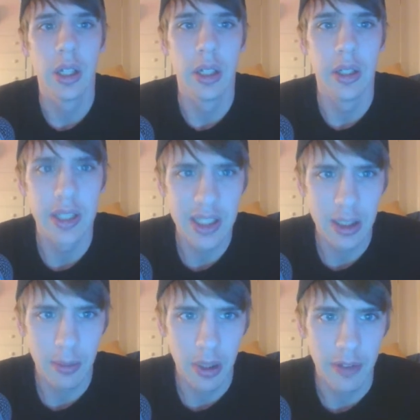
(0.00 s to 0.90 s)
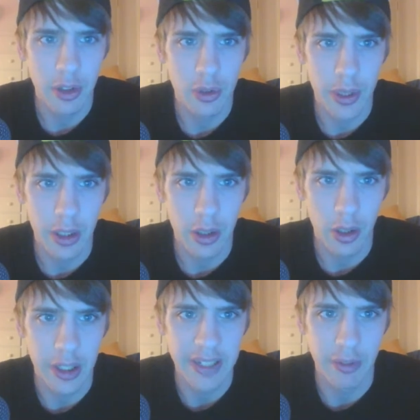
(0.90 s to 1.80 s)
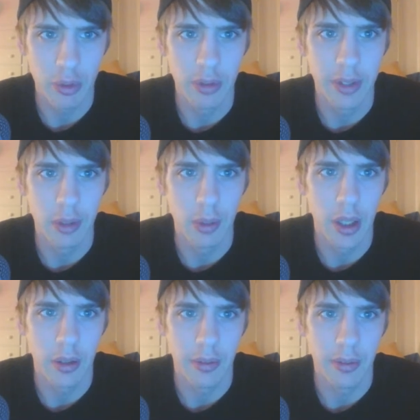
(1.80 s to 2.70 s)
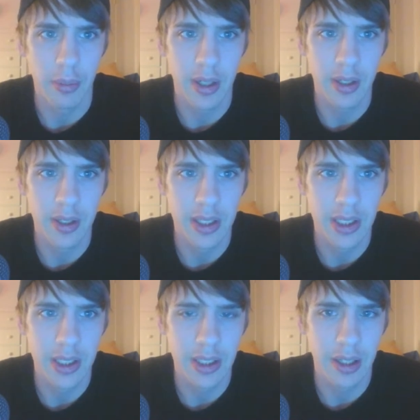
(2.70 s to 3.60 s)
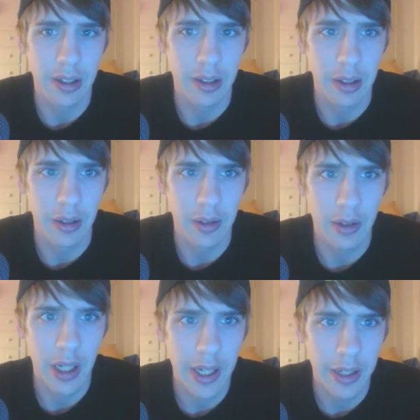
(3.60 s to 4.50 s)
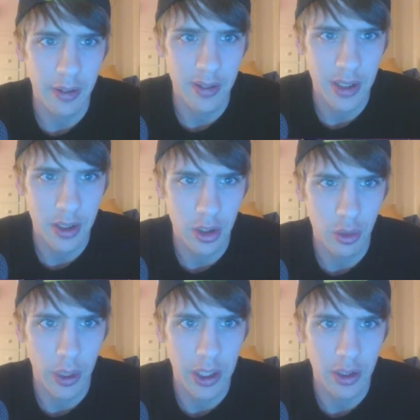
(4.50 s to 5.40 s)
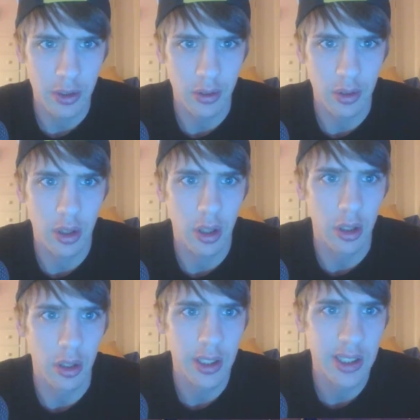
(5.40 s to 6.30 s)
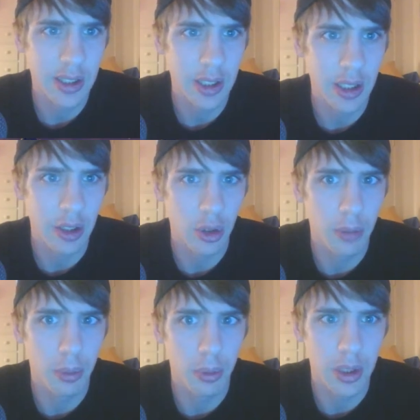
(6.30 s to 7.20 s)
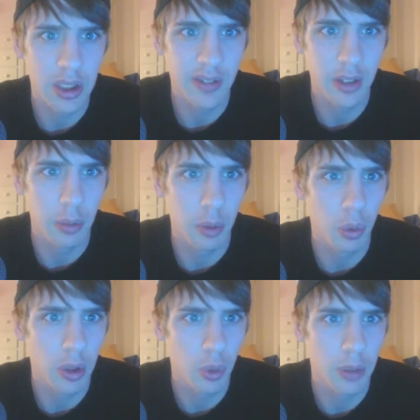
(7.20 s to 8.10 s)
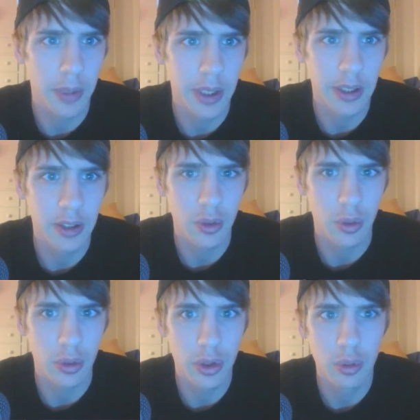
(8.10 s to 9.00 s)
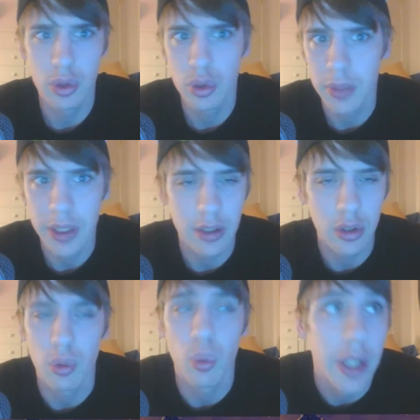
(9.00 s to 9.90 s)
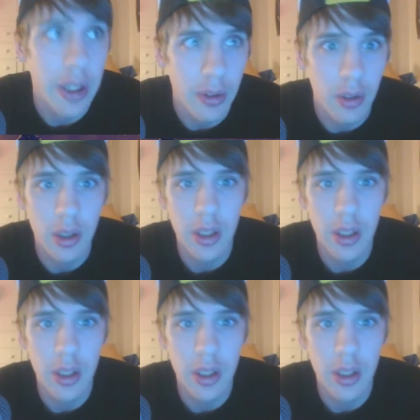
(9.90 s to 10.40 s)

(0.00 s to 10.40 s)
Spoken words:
This is a bit of a tricky card to give a review of, because this is a kind of situational card. Let's say your board is filled up with 1/1 minions or 2/2 minions or whatever,